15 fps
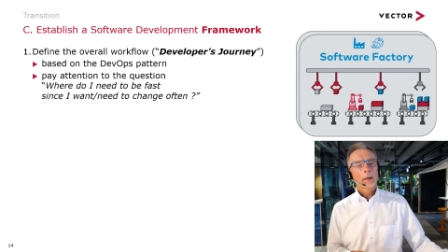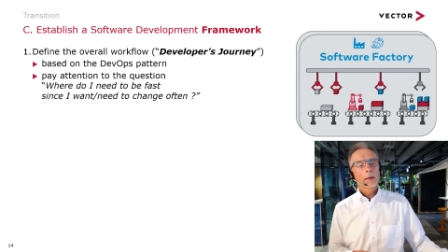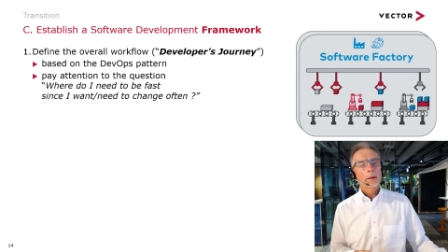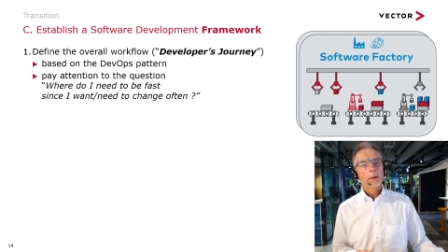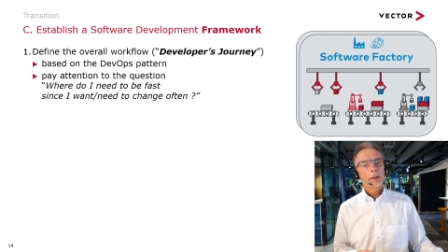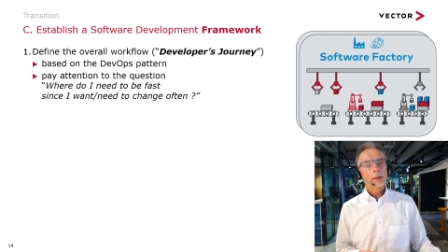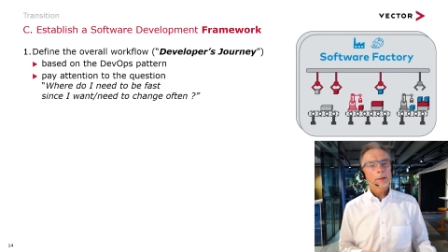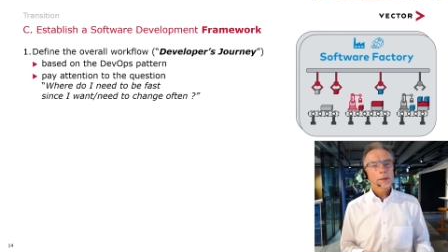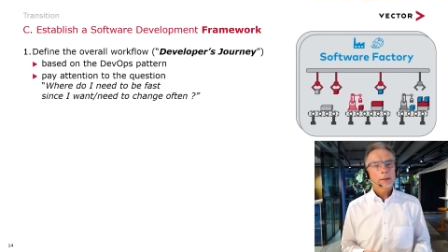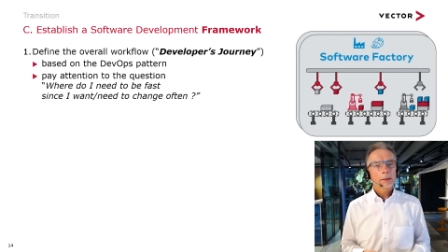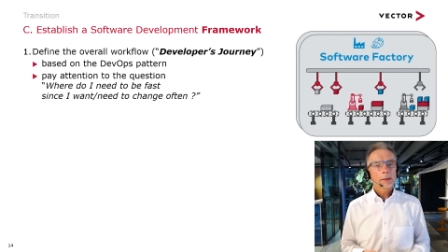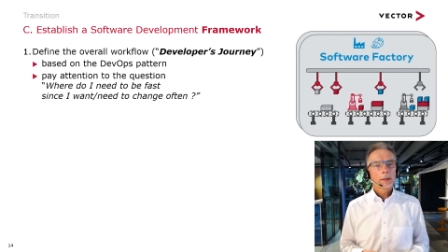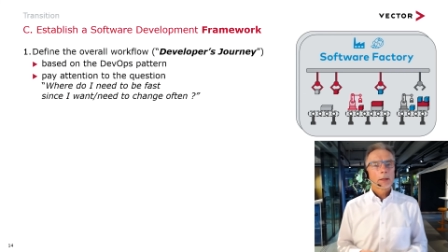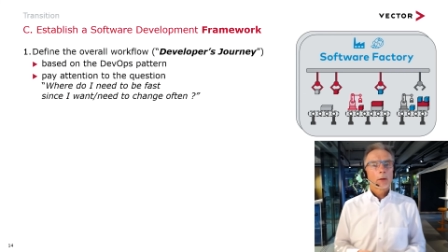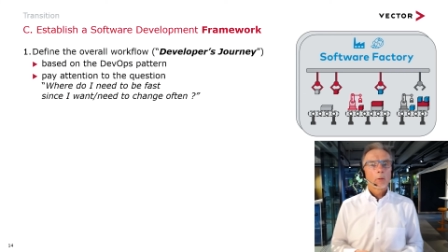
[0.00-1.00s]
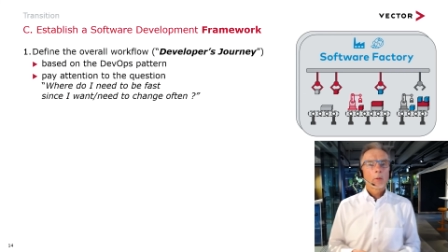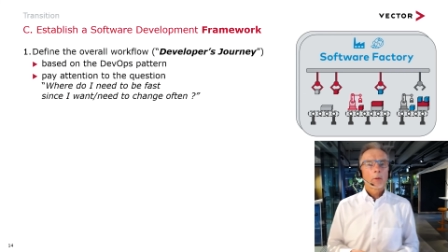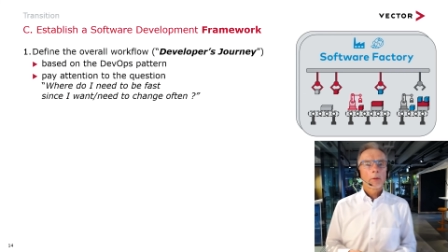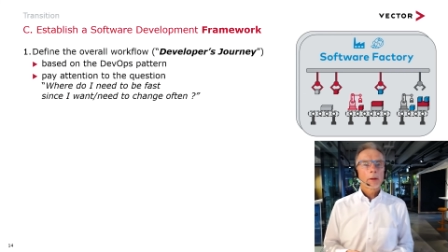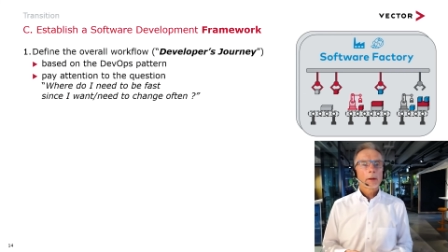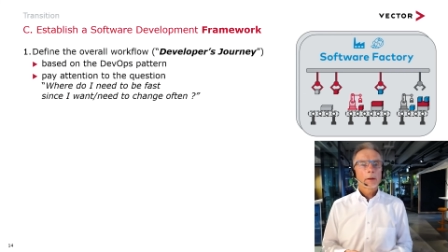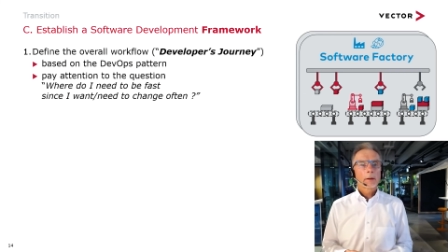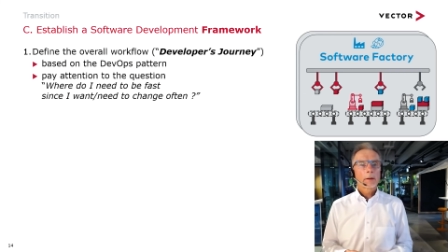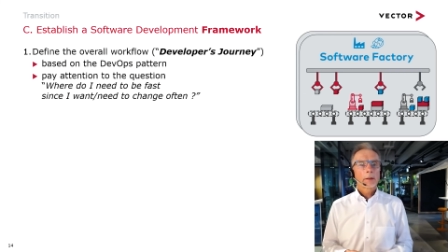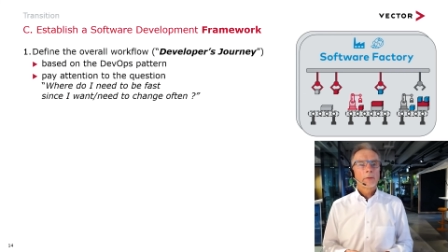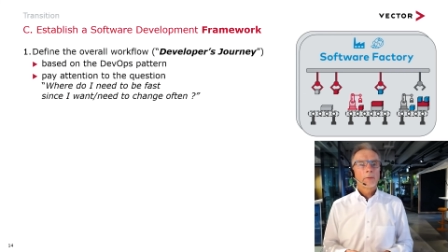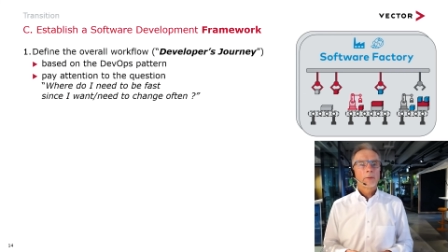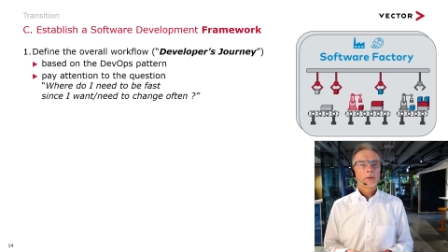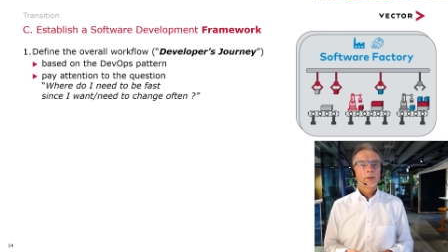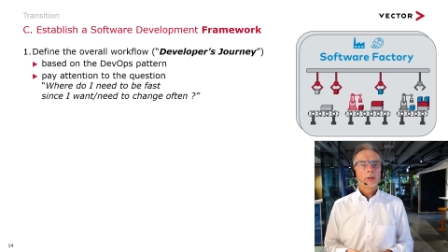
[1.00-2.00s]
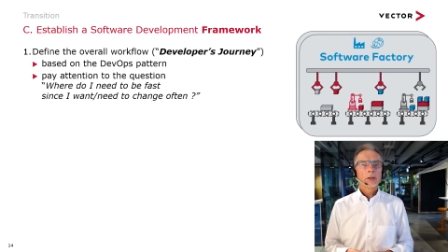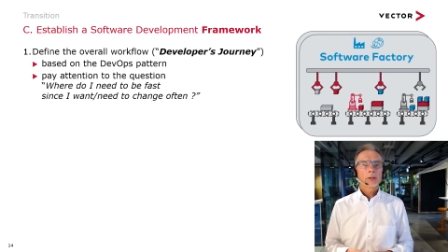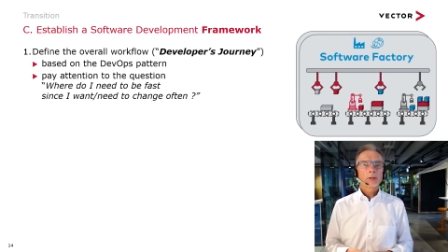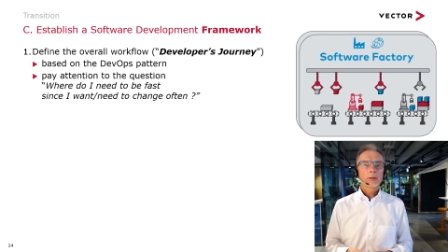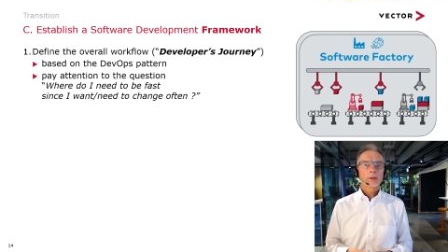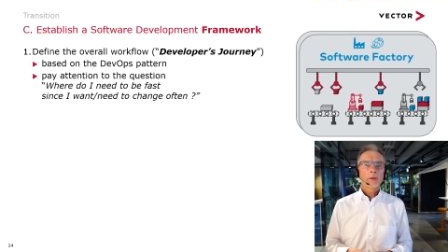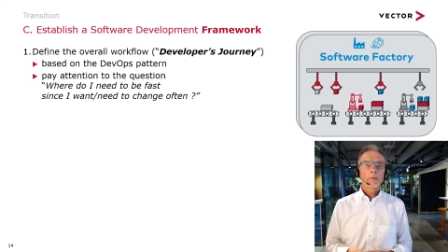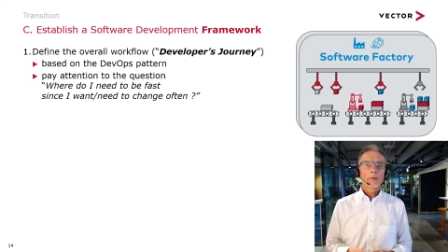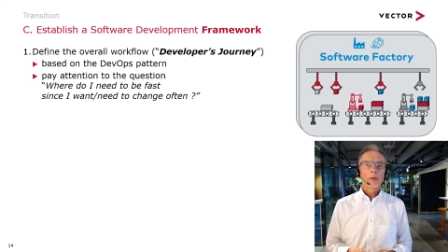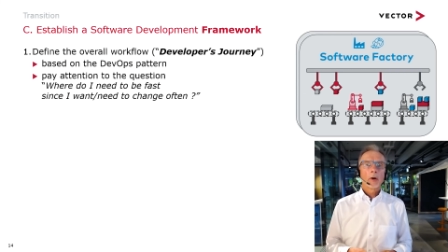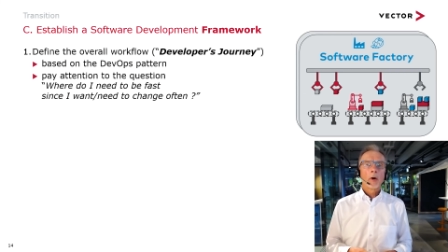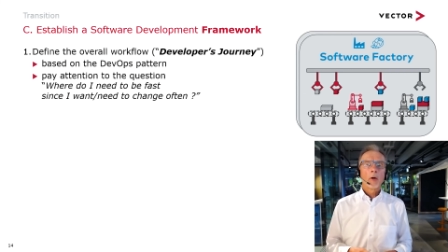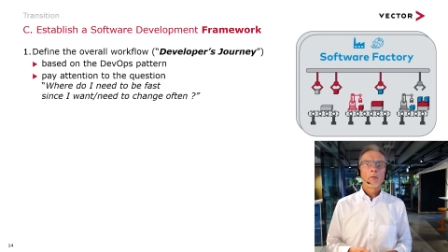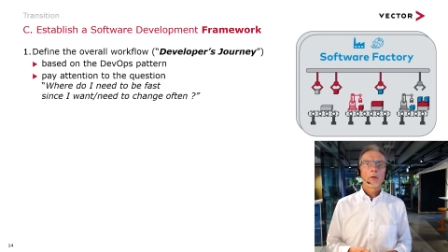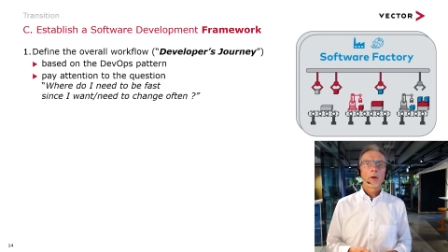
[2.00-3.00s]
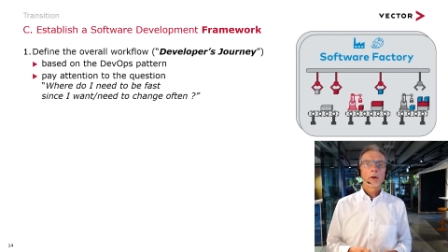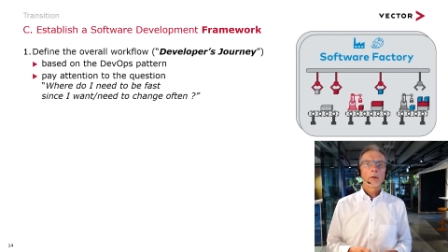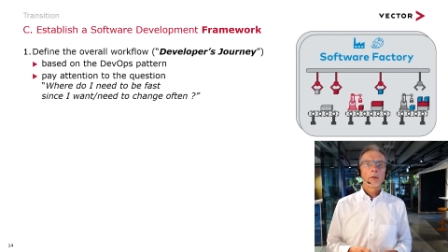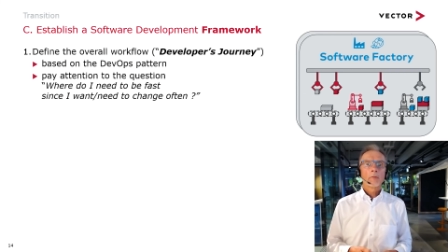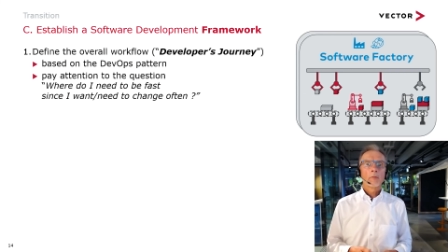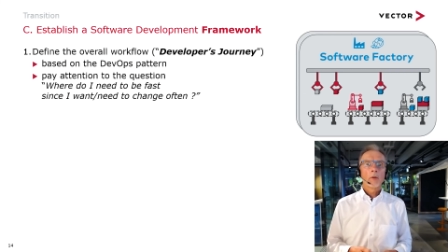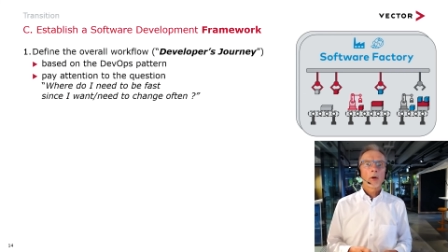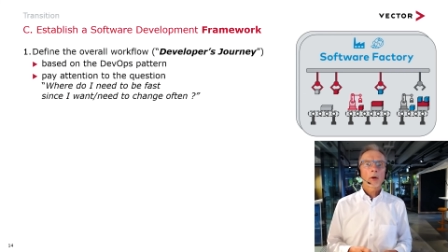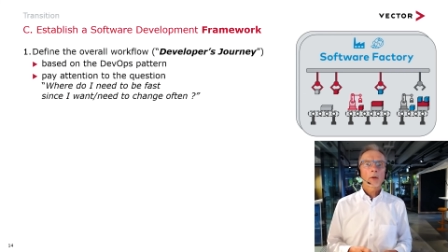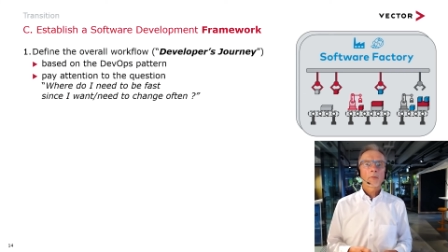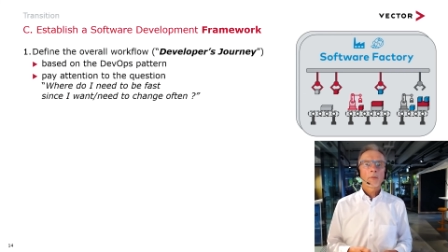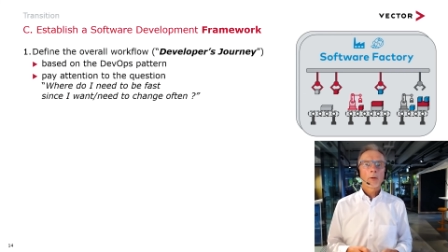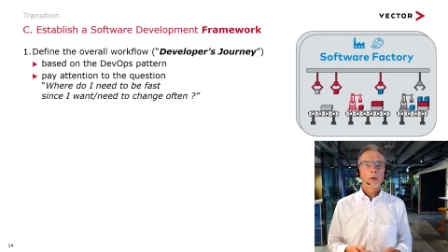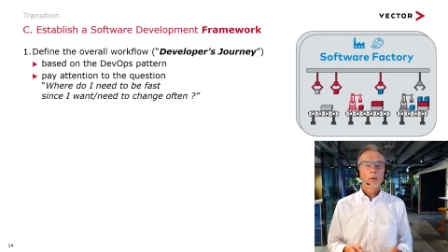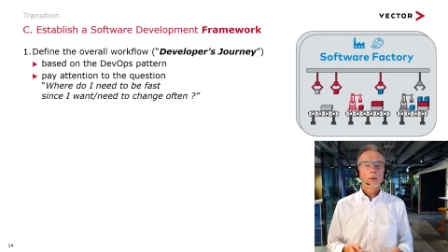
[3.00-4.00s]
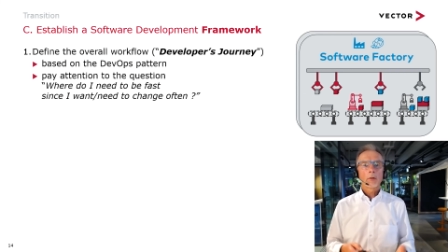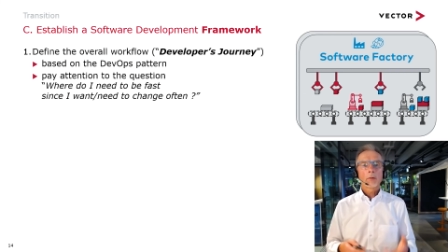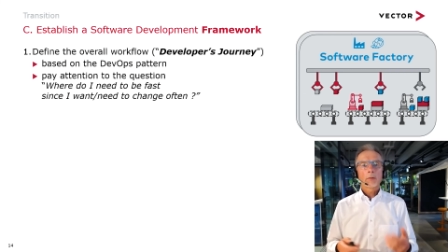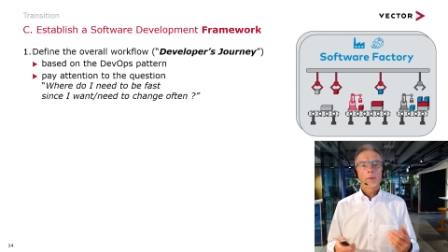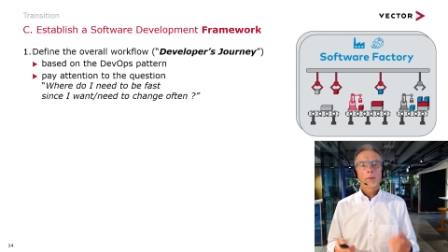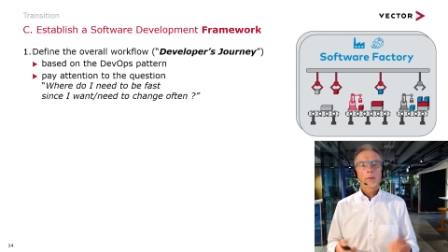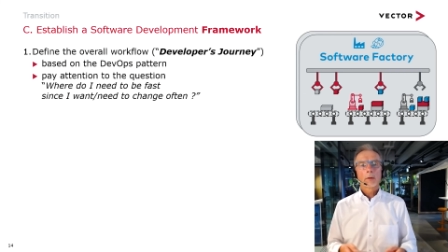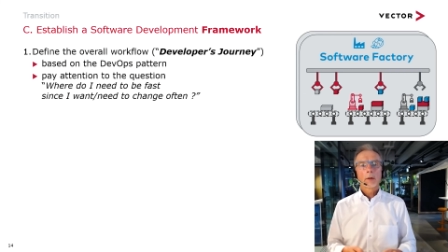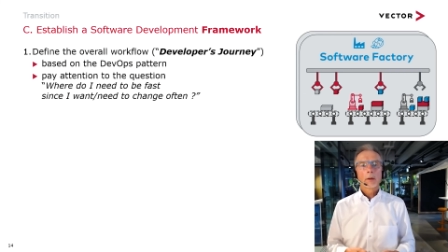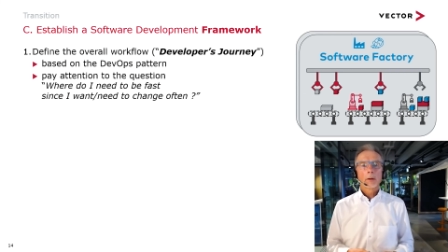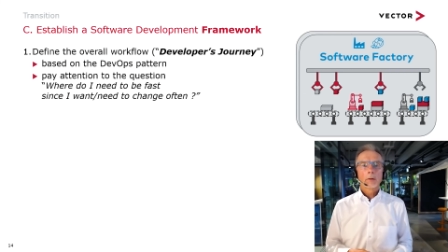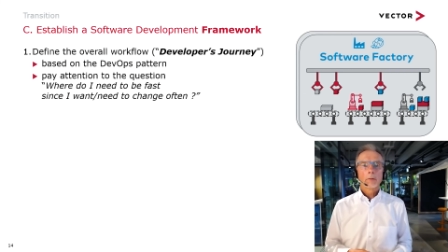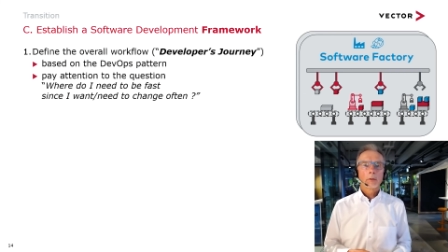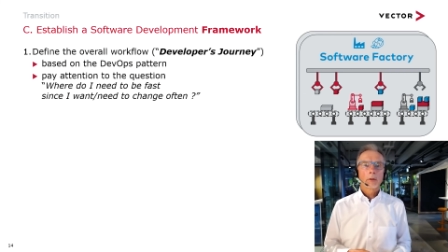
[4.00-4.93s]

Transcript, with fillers: this with a definition of the overall workflow, we